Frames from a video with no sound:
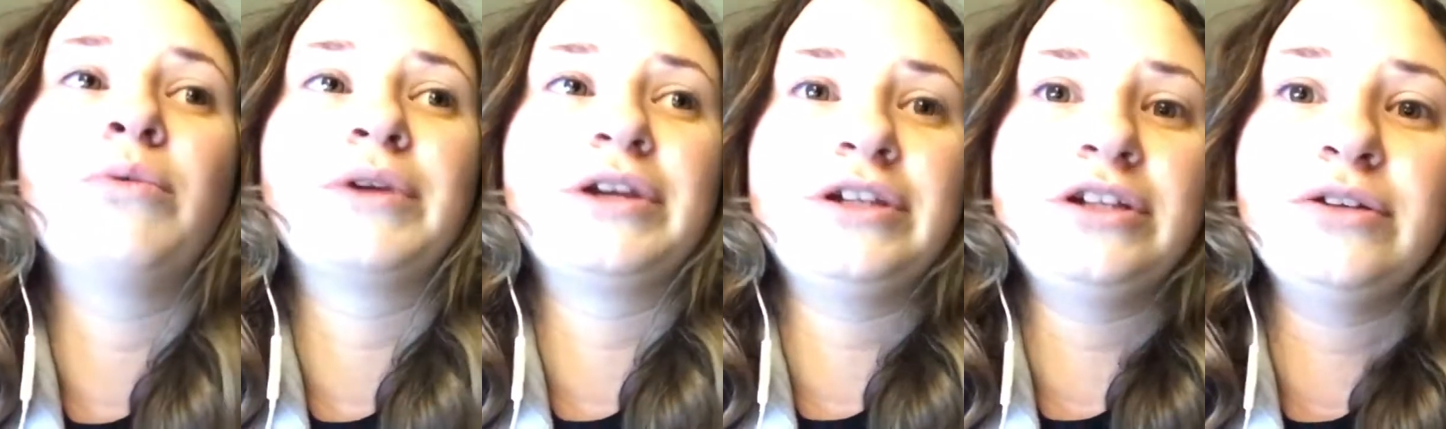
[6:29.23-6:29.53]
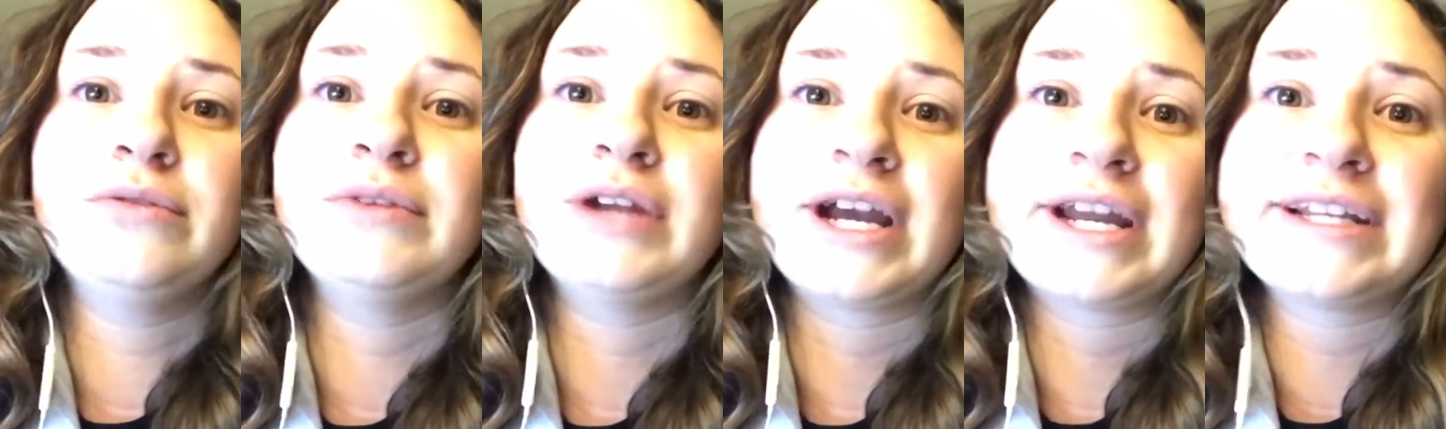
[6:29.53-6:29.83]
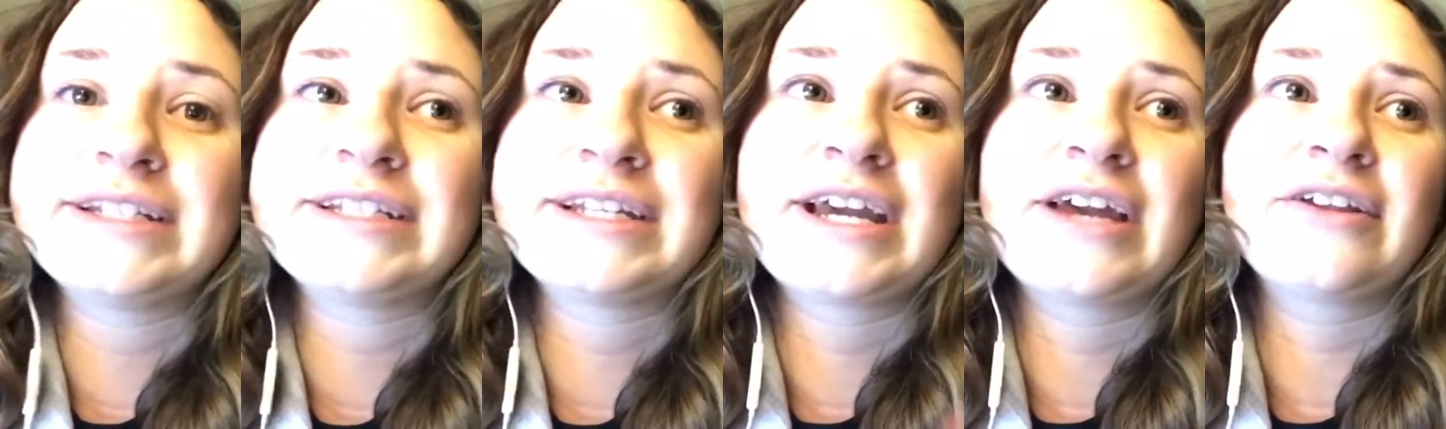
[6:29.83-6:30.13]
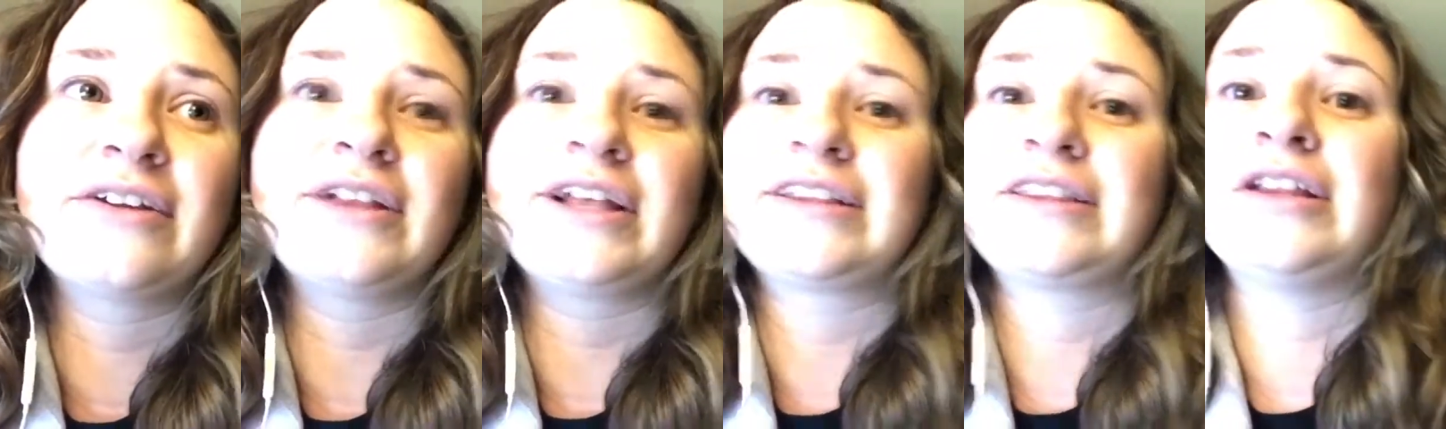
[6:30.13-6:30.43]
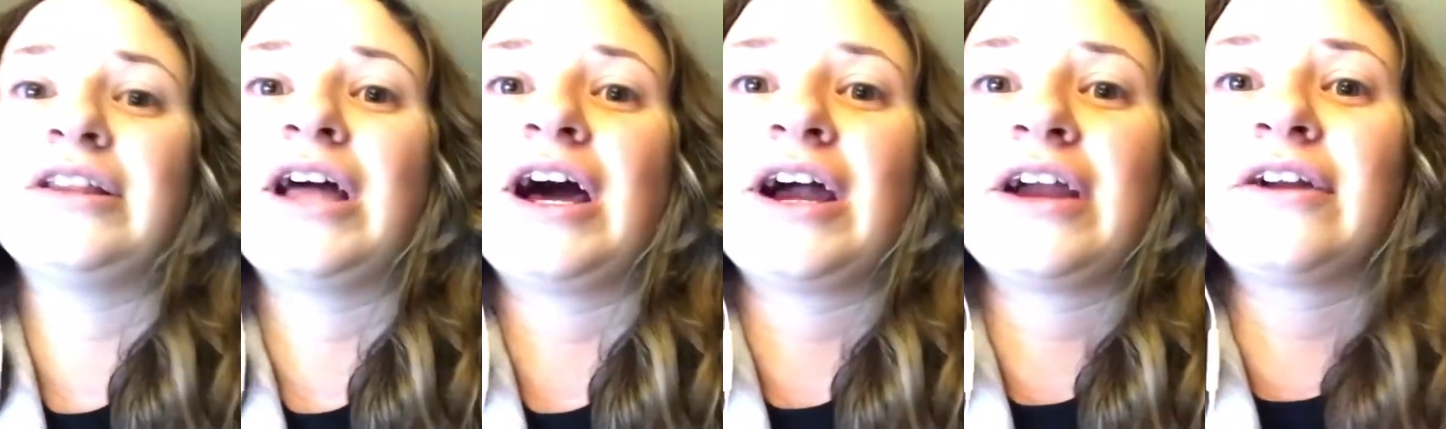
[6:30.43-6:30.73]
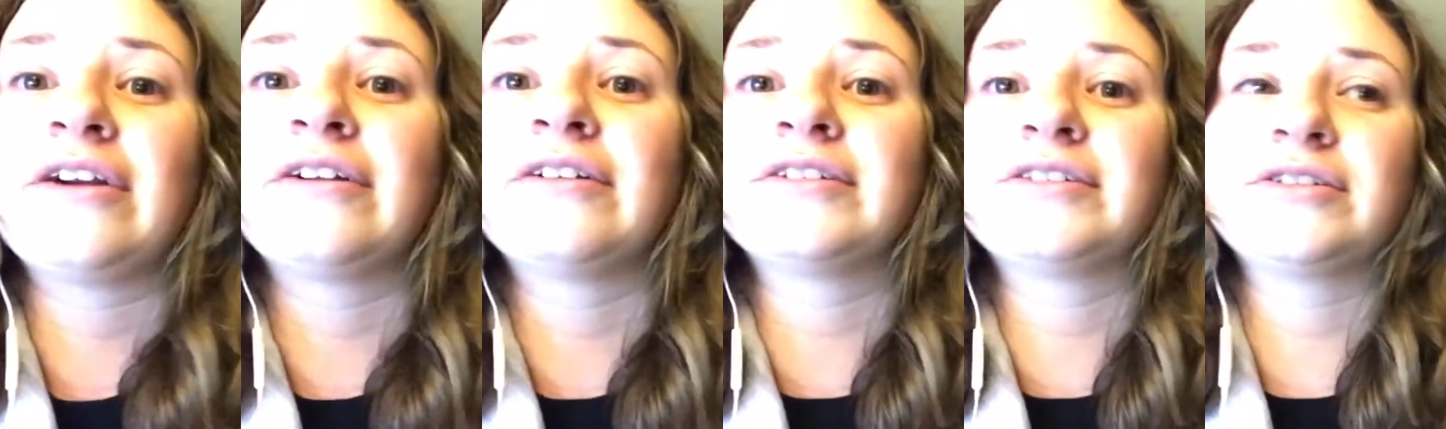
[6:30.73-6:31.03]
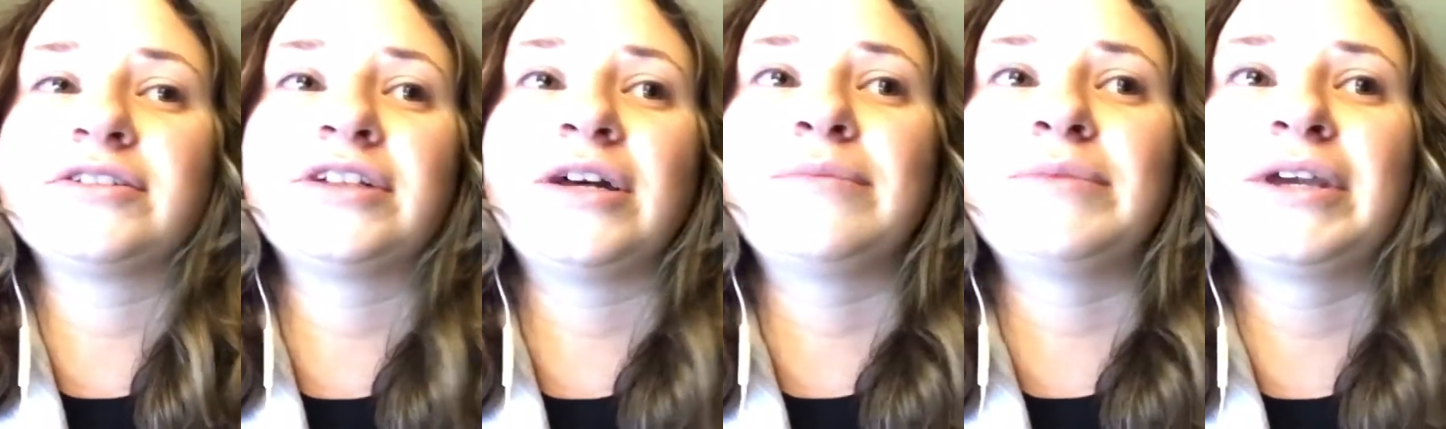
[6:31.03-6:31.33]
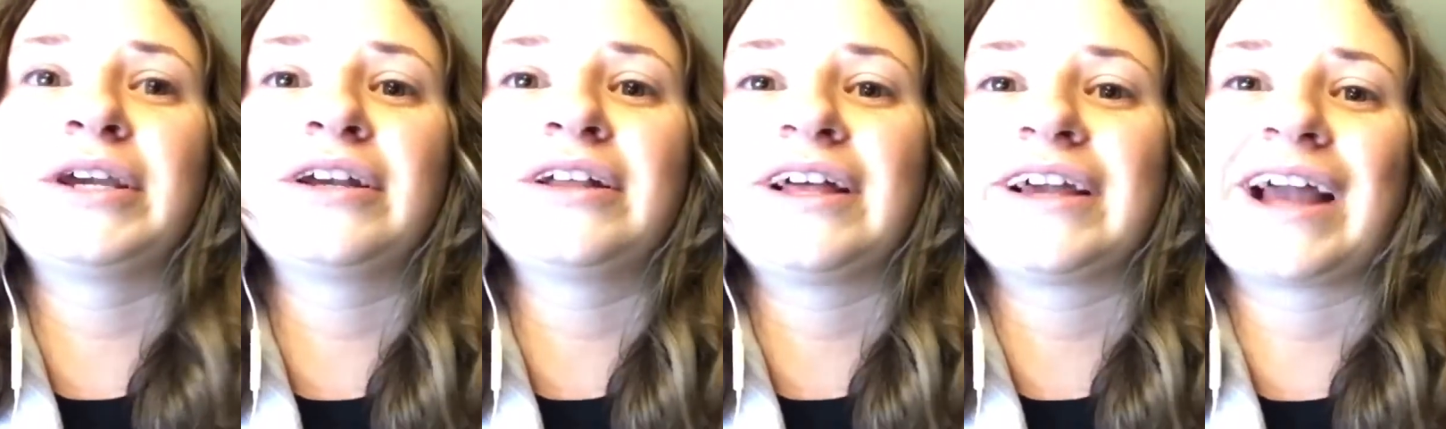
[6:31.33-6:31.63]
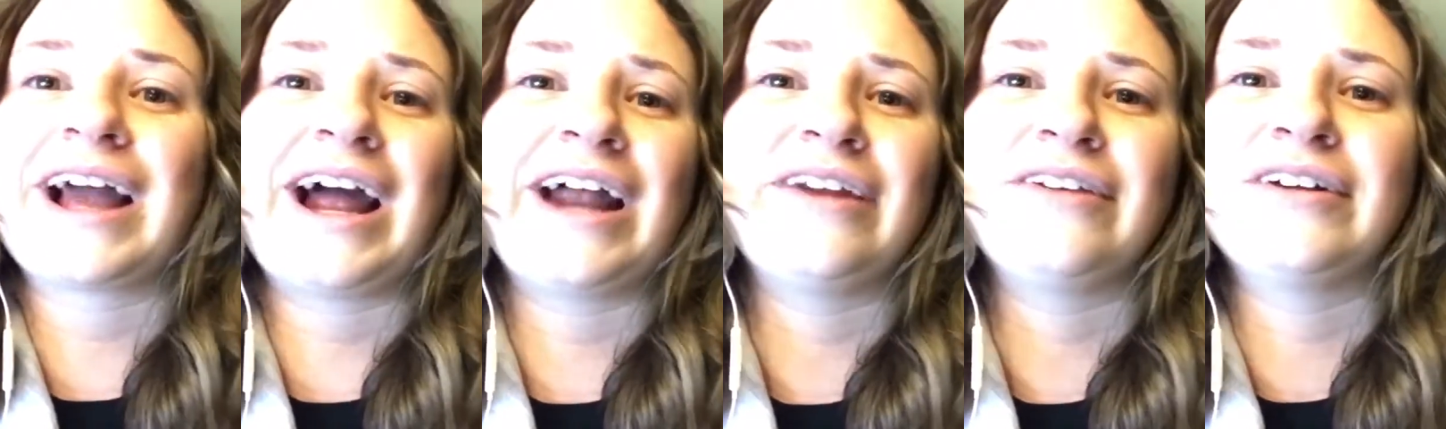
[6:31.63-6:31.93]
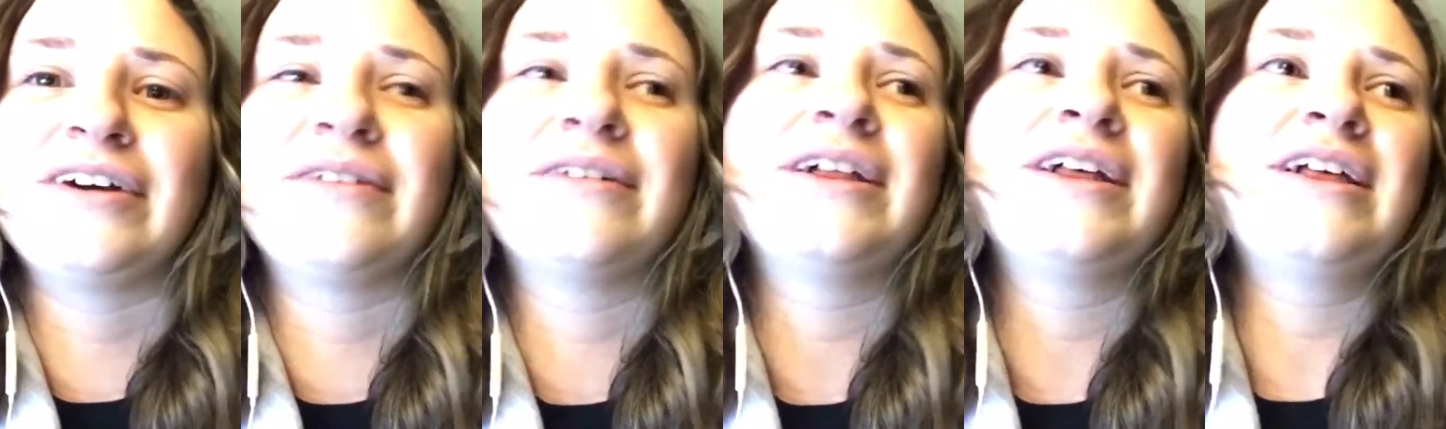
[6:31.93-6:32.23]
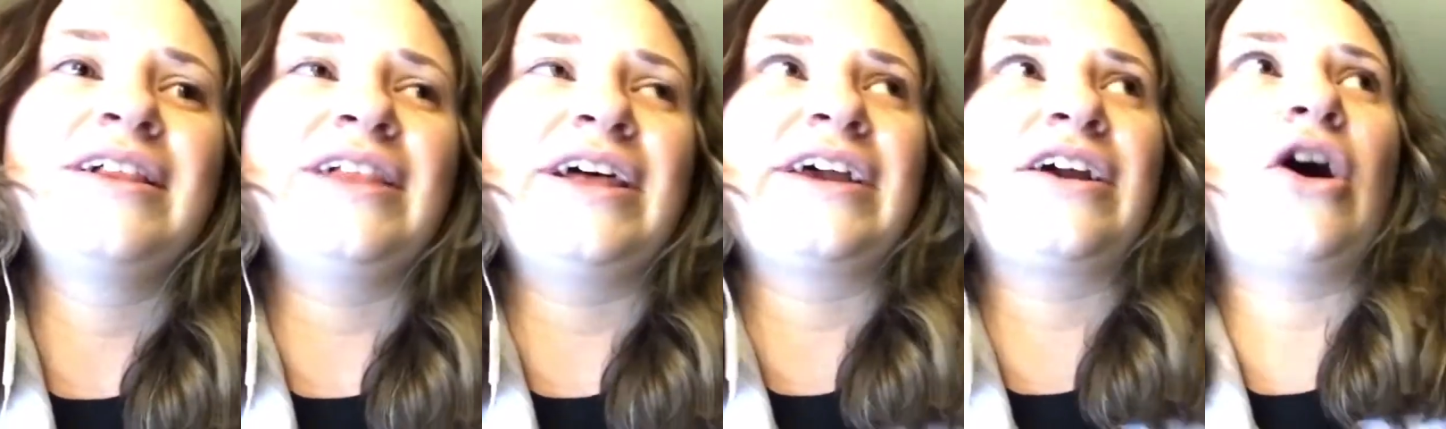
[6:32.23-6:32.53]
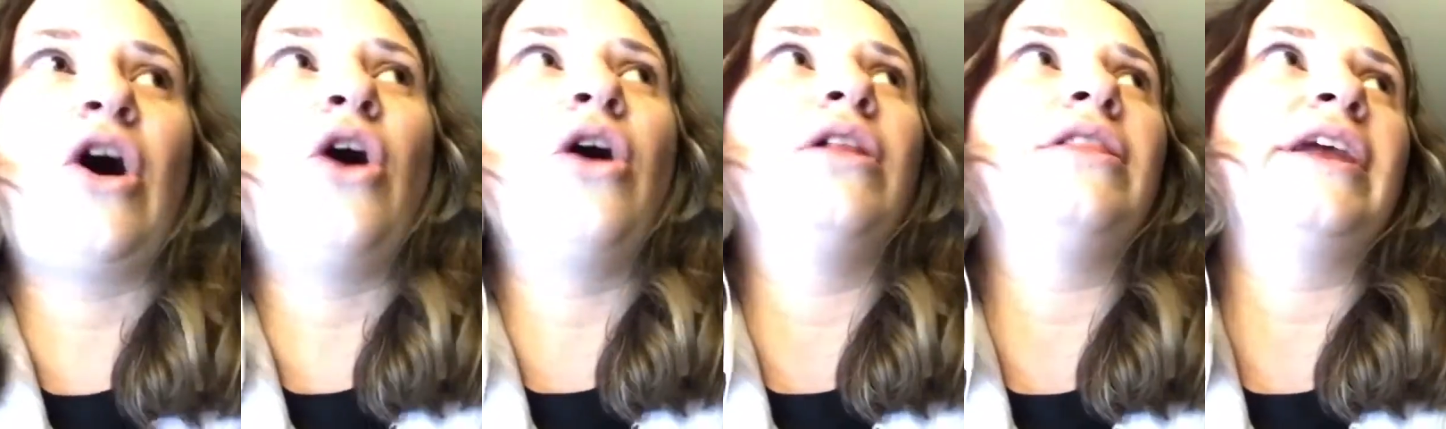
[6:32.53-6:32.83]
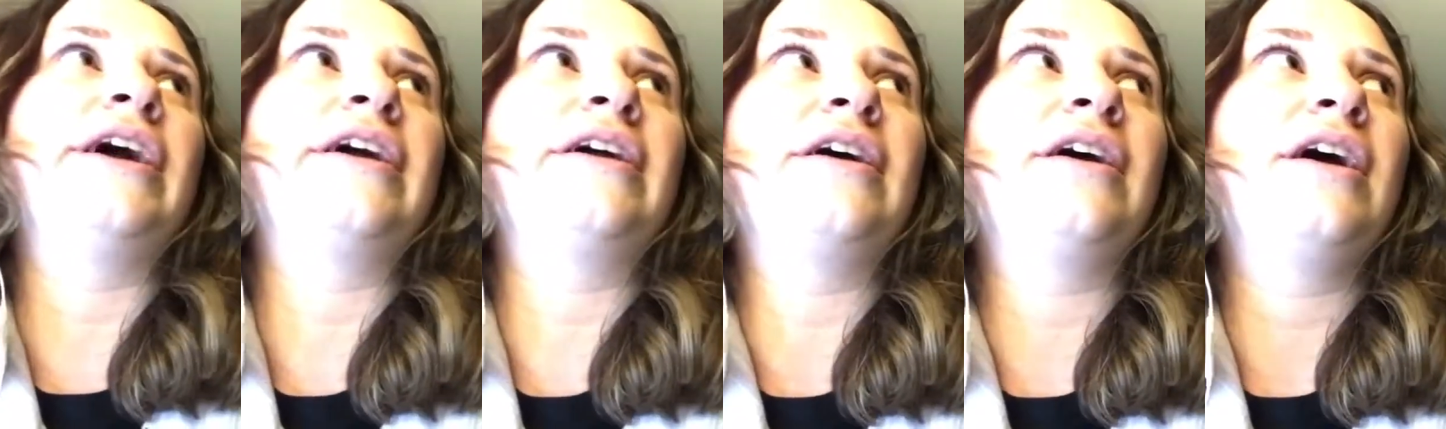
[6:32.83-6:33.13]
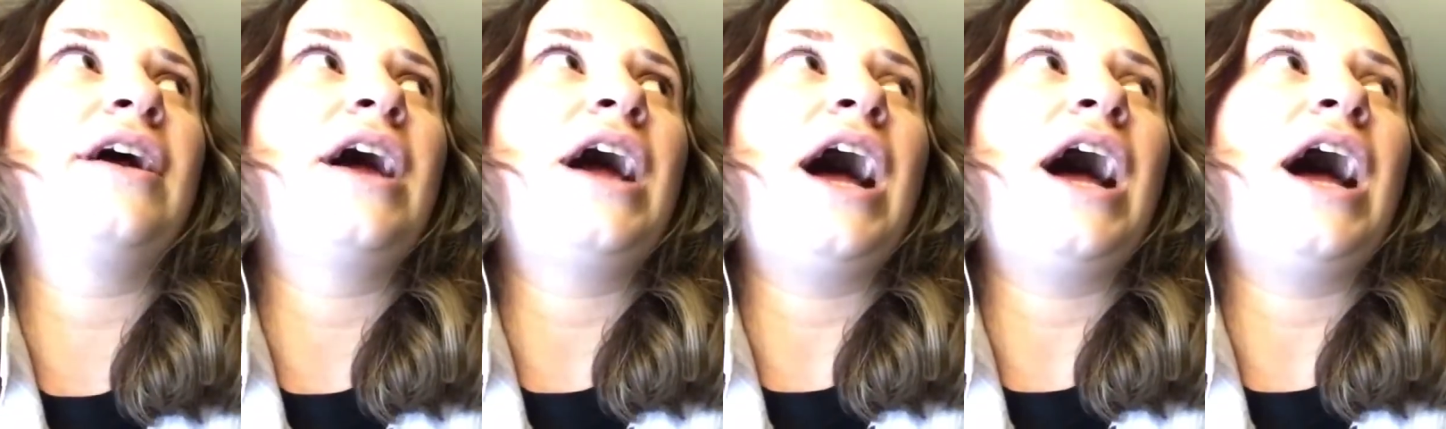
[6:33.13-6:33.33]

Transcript: reunite together, like, the Liars or something, like, I don't know, like, all, like,